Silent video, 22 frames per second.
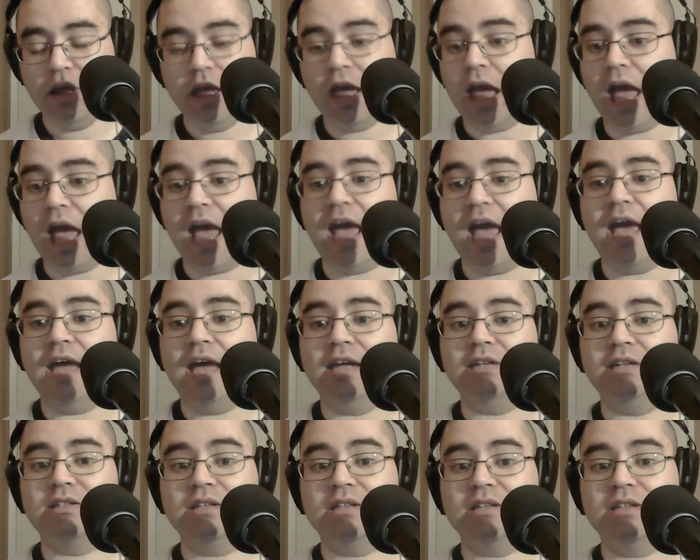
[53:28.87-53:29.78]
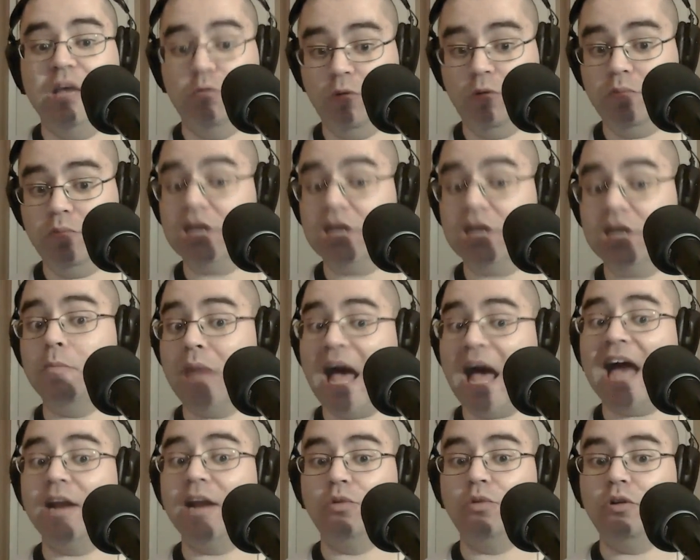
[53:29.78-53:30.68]
And it will be
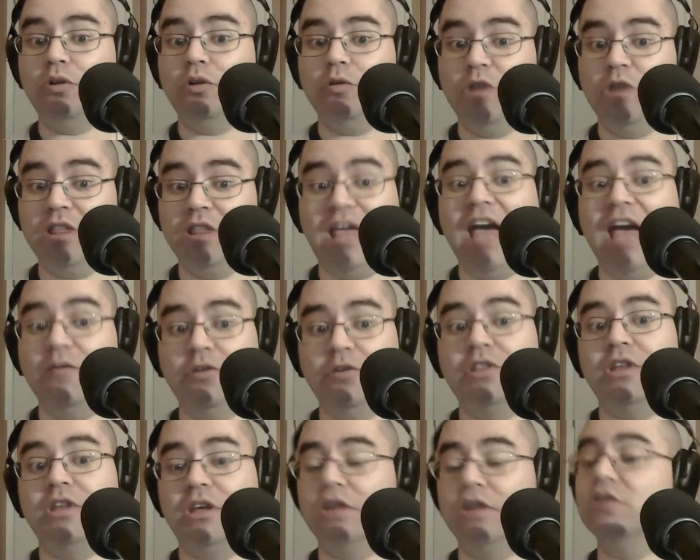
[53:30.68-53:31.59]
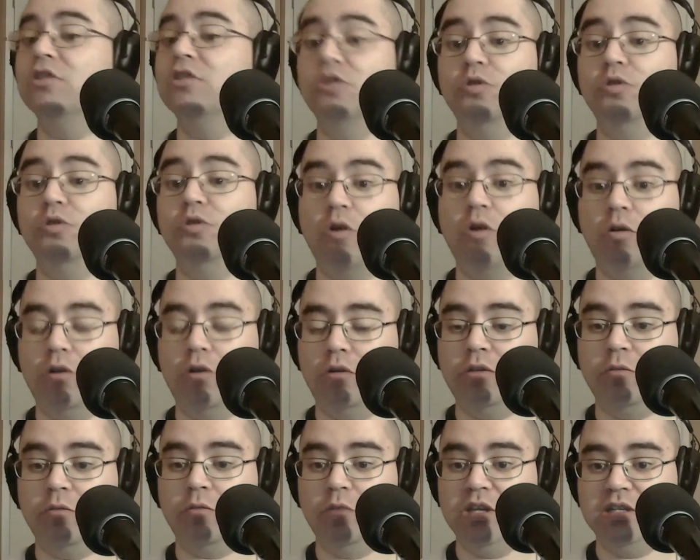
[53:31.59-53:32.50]
compatible with everything, including Oro
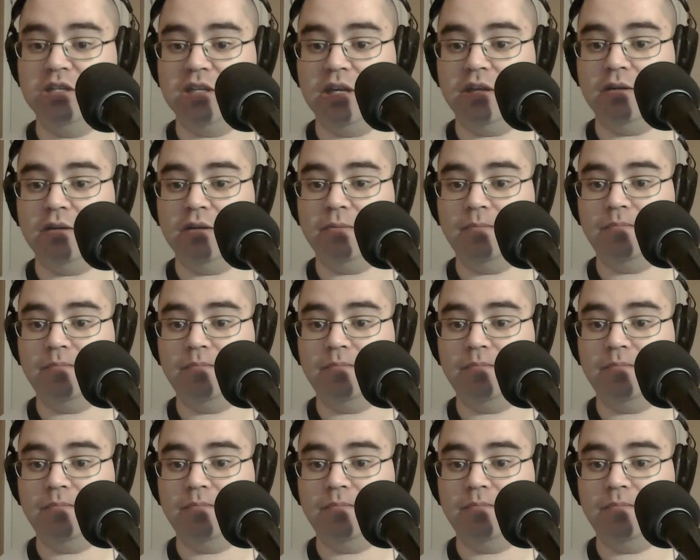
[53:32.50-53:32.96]
3D.